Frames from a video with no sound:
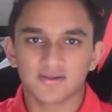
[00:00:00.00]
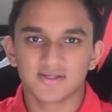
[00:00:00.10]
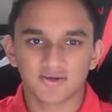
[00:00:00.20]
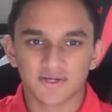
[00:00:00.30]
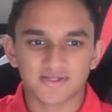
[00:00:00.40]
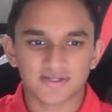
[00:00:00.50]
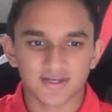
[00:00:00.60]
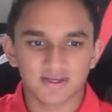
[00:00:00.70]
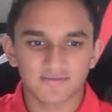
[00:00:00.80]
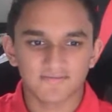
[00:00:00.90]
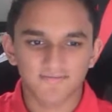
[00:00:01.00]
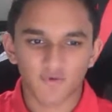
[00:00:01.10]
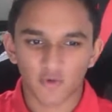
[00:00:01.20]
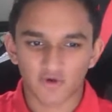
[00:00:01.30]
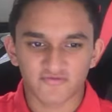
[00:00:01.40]
series in
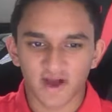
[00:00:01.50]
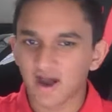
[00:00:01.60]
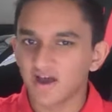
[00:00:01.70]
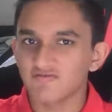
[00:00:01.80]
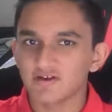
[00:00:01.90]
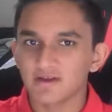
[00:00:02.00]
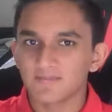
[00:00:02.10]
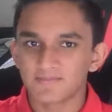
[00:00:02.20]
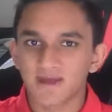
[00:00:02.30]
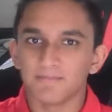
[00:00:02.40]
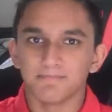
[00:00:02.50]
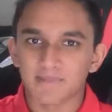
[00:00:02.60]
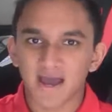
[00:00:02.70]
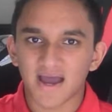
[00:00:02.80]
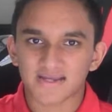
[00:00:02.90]
4 or 5, that
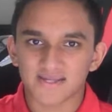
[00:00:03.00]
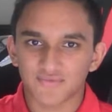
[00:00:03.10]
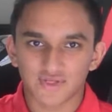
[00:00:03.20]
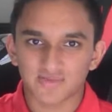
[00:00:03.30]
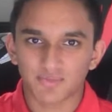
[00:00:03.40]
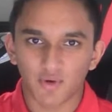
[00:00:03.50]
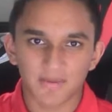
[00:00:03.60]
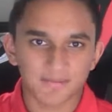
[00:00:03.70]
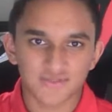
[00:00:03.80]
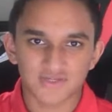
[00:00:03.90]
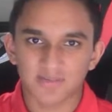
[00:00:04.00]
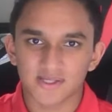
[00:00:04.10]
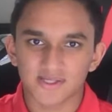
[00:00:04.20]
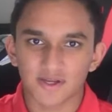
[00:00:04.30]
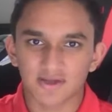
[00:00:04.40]
max at this point, just
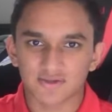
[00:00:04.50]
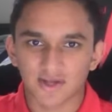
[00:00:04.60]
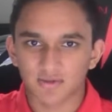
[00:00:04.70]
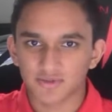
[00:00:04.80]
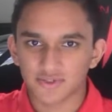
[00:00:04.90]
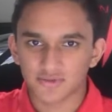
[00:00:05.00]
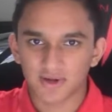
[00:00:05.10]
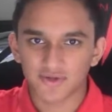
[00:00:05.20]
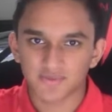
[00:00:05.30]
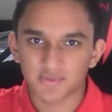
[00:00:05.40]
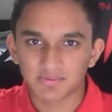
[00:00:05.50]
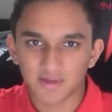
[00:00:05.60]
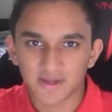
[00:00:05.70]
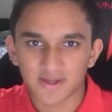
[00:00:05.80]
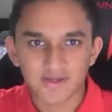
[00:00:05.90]
based on how terrible Toronto's been
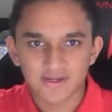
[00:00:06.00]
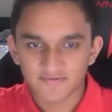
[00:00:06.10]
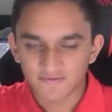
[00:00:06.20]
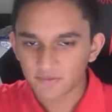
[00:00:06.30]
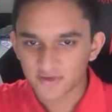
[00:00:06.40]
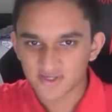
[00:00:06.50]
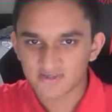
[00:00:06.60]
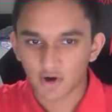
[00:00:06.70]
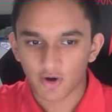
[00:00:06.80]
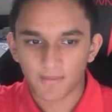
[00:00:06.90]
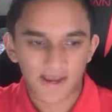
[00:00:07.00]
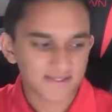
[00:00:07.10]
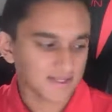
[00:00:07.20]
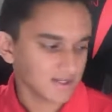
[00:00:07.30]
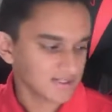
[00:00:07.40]
playing from their star,
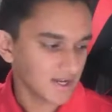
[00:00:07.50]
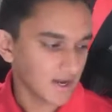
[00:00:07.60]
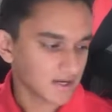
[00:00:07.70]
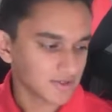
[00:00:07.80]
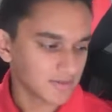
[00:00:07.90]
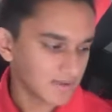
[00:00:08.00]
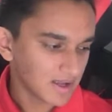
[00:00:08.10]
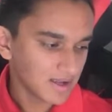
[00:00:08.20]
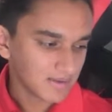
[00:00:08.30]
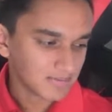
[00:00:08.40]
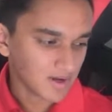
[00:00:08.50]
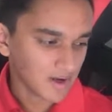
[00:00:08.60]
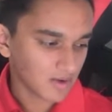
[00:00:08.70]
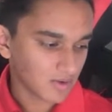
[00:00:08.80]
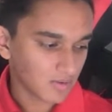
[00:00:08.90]
Pascal Siakam.
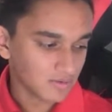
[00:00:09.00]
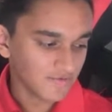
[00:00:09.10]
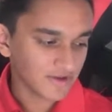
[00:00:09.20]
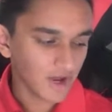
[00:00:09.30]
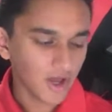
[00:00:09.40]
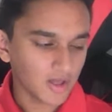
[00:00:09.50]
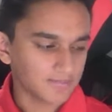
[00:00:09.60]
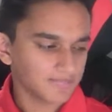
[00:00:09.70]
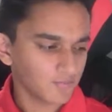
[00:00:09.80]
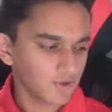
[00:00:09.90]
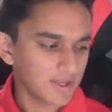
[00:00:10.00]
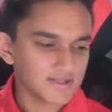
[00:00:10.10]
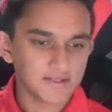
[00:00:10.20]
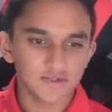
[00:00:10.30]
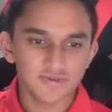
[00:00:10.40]
But moving on, we
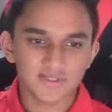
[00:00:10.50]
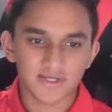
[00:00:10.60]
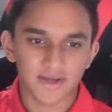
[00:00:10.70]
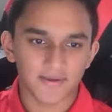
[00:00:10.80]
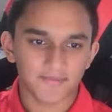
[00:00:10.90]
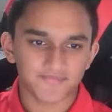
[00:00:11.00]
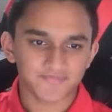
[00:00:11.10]
had news today.